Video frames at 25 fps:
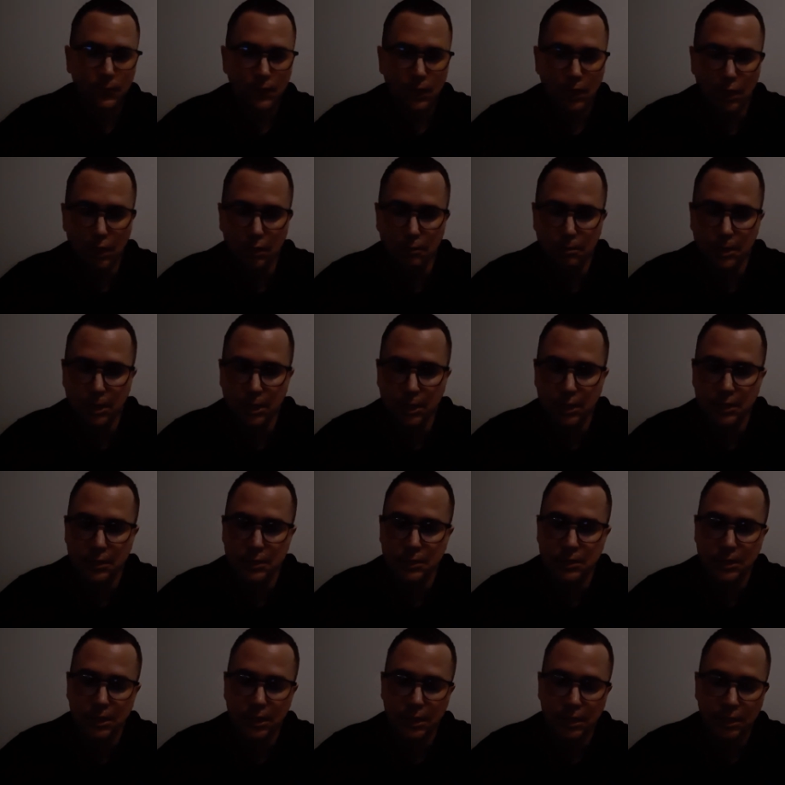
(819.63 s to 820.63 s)
Albert
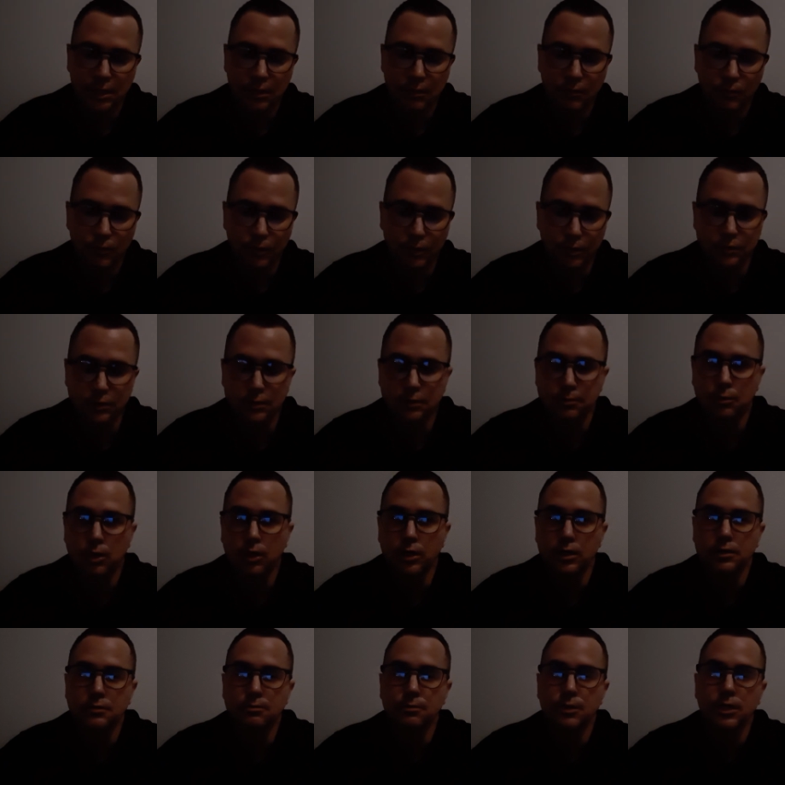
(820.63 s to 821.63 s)
Einstein, one of the
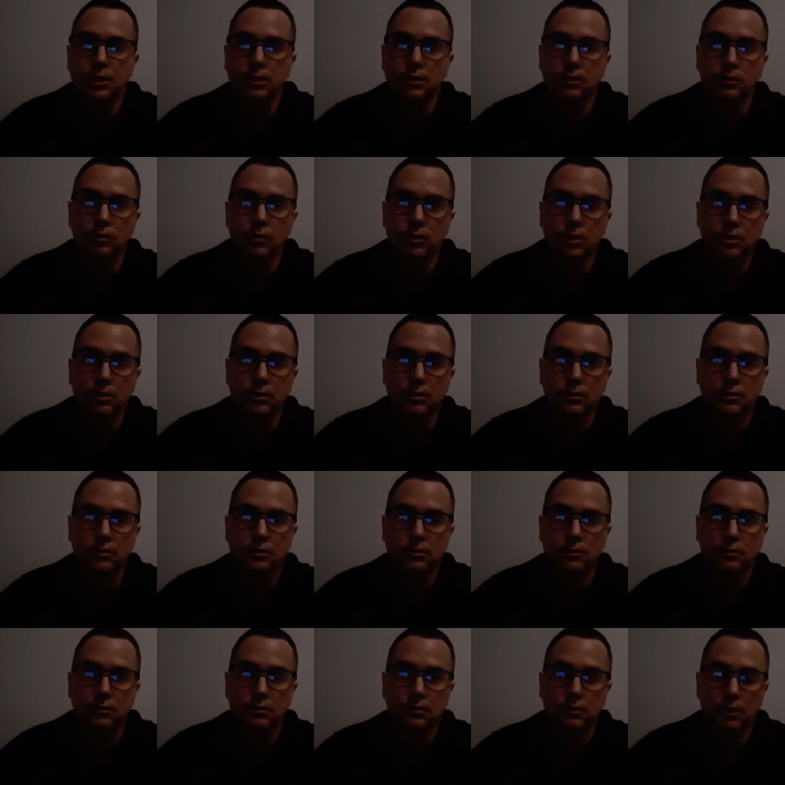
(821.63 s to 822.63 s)
smartest men in the world,
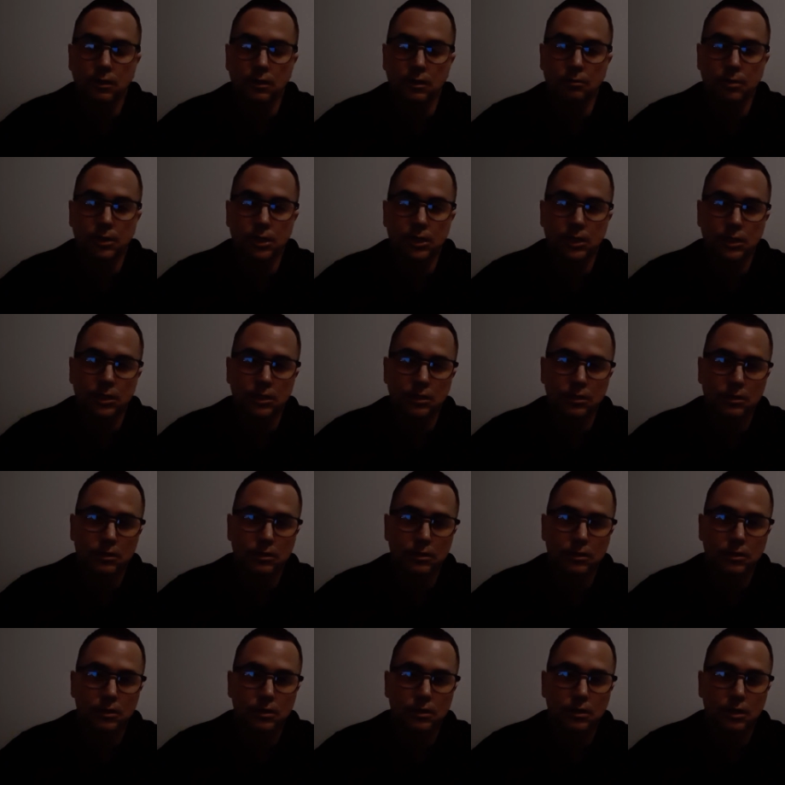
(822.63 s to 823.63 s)
on the planet.
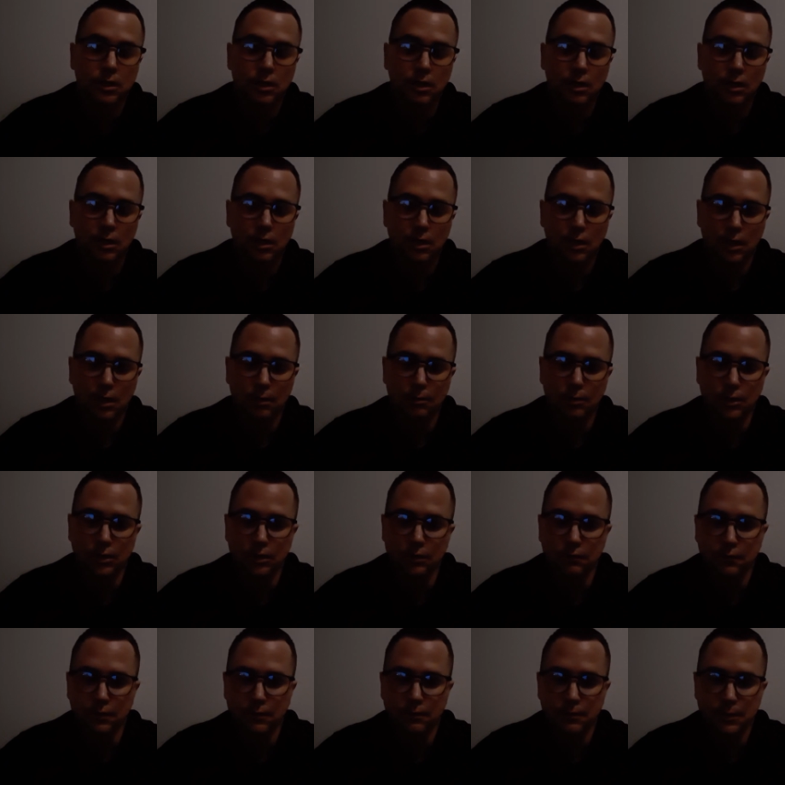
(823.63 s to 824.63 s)
I
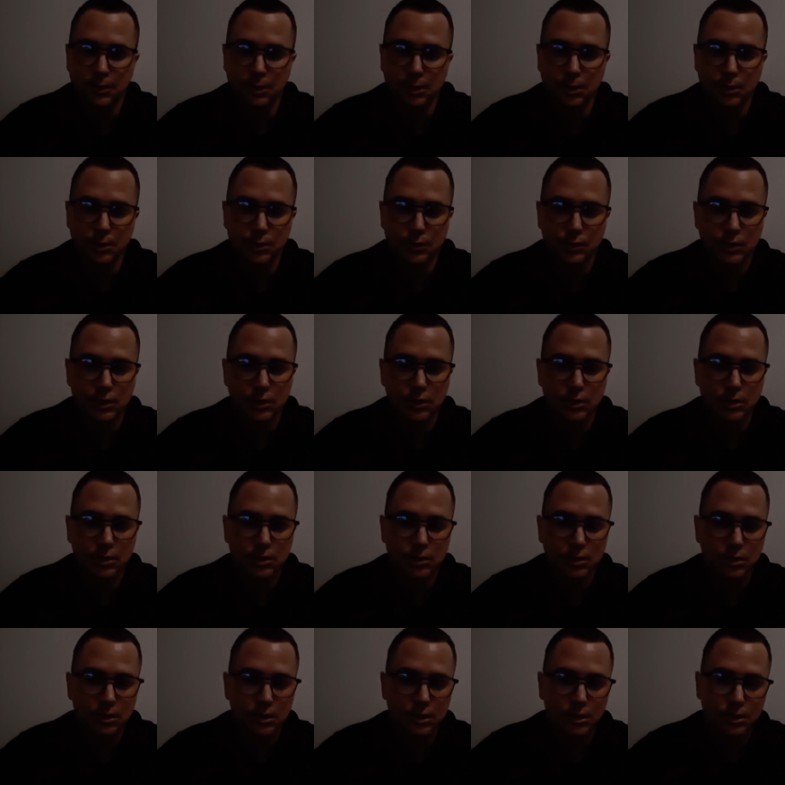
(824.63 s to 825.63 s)
believe everything he says.
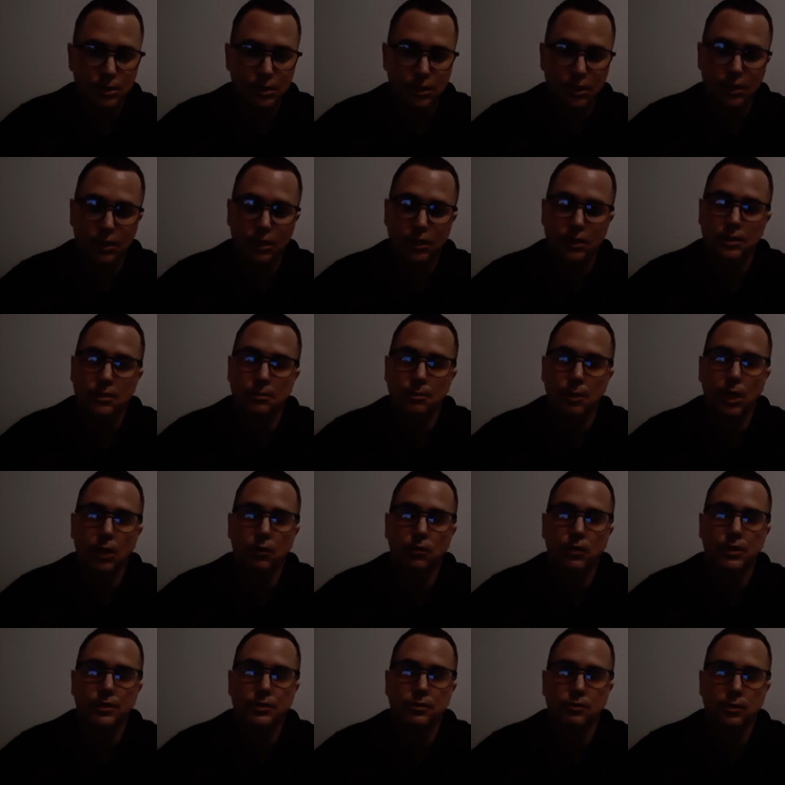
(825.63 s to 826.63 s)
He said that's the main
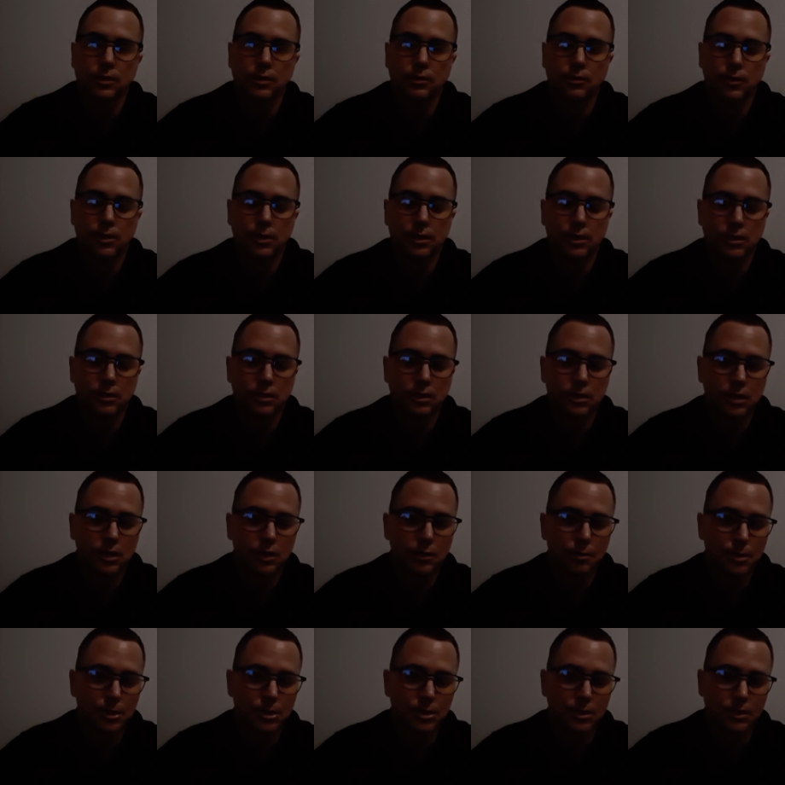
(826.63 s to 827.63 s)
reason why we're here, to
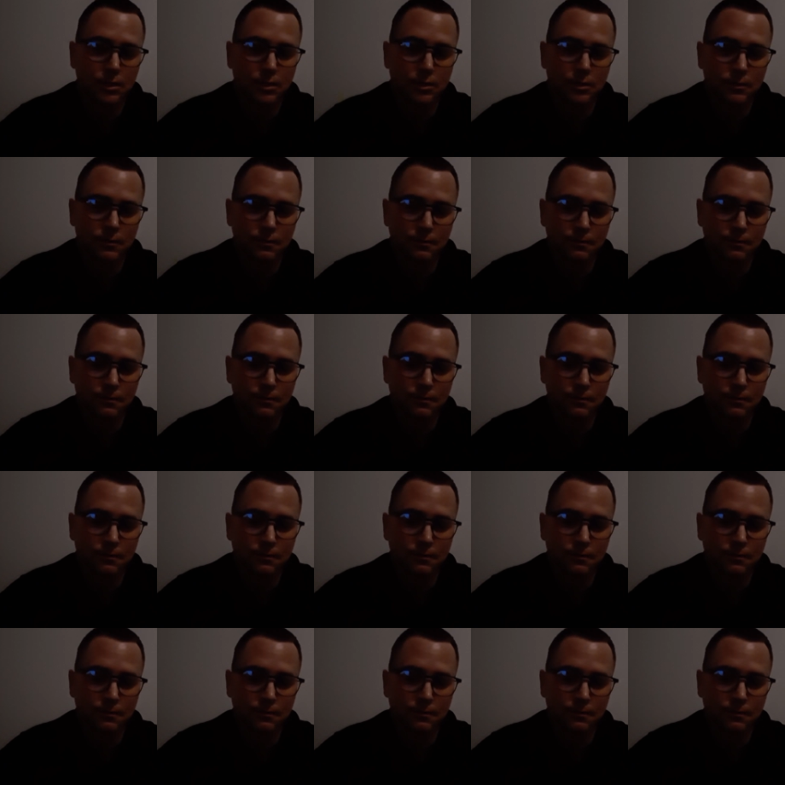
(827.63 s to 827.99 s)
help each other.